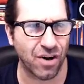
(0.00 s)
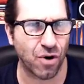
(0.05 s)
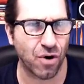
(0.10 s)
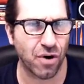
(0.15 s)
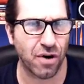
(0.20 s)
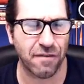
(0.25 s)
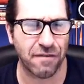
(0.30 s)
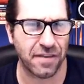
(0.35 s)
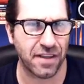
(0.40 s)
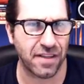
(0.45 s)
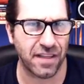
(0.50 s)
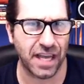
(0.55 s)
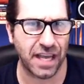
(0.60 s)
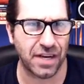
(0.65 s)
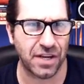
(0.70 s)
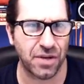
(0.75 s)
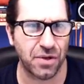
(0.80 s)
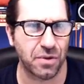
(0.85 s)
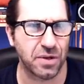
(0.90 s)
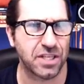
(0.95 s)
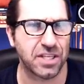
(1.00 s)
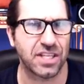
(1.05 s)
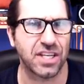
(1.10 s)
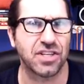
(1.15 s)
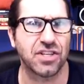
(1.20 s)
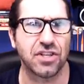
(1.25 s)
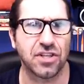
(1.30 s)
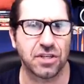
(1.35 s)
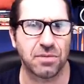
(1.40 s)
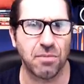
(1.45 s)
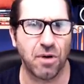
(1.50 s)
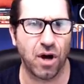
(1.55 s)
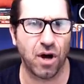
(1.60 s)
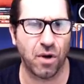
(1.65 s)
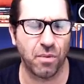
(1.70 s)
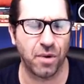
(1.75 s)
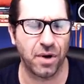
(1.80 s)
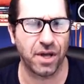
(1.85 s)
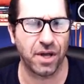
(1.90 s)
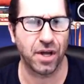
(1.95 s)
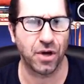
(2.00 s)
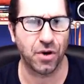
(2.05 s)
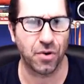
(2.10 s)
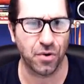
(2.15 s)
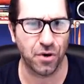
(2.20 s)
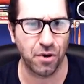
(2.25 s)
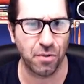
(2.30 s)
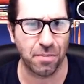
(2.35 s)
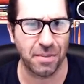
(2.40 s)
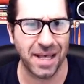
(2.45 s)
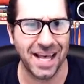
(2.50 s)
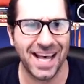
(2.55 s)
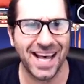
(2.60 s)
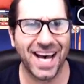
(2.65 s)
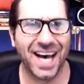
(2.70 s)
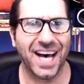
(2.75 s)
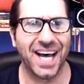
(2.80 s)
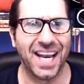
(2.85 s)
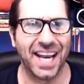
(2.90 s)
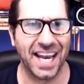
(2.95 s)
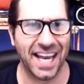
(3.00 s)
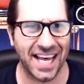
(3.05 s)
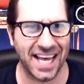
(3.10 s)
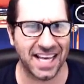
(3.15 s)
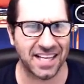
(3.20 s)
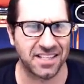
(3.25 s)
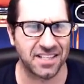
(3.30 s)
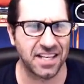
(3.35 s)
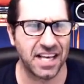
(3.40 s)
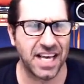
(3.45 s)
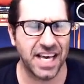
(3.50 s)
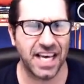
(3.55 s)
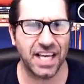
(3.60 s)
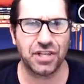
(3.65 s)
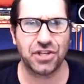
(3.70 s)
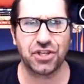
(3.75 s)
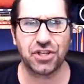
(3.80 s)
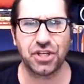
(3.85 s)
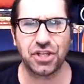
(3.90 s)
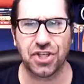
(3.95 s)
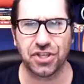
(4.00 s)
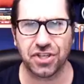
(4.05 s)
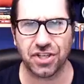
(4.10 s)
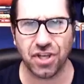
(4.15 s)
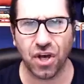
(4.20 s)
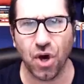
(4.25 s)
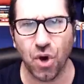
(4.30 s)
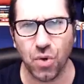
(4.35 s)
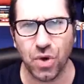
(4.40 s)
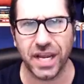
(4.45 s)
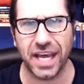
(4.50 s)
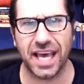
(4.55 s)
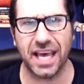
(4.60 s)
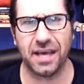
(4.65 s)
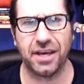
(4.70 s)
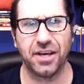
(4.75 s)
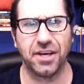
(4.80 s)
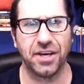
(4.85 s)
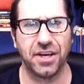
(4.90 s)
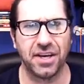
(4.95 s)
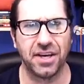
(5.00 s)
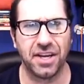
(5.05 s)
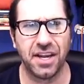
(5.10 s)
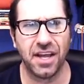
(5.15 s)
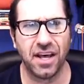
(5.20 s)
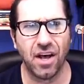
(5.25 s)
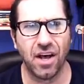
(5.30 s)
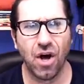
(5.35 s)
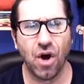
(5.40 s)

Or if they do, it's such a small one, a group, unless it's just so dang good,